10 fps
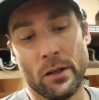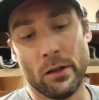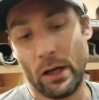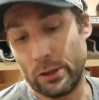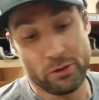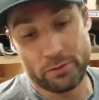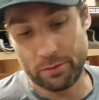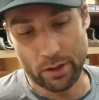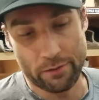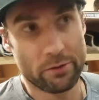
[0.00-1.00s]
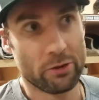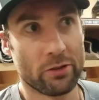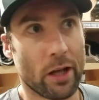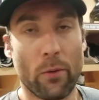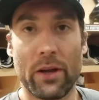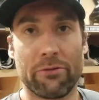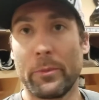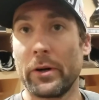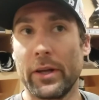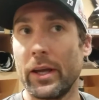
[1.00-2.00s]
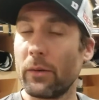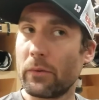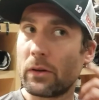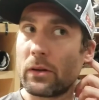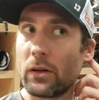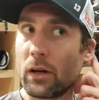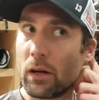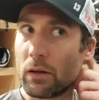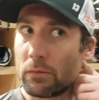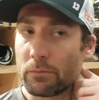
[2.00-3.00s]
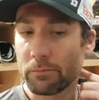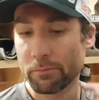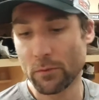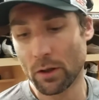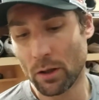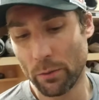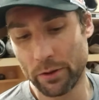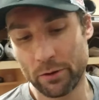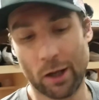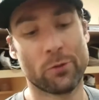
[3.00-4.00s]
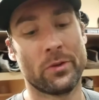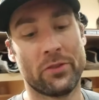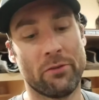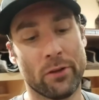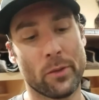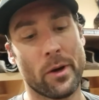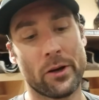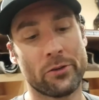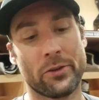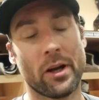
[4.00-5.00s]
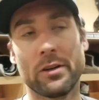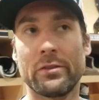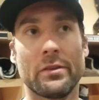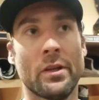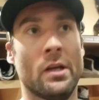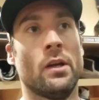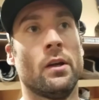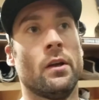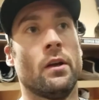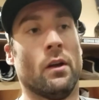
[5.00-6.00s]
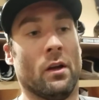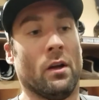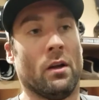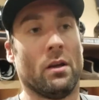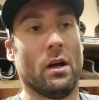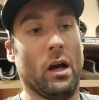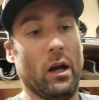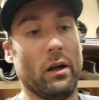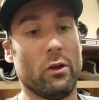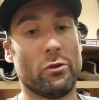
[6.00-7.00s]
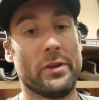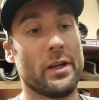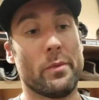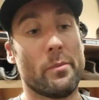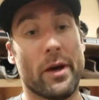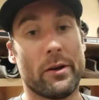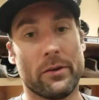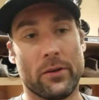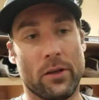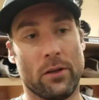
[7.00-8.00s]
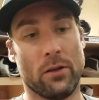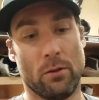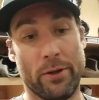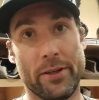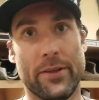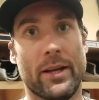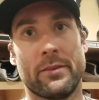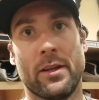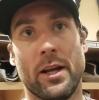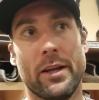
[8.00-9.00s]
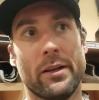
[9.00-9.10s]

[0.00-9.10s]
Well, I just obviously just got away from our game. Uh, you know, we talked specifically about our starts, and uh, those need to be better, and we did that tonight.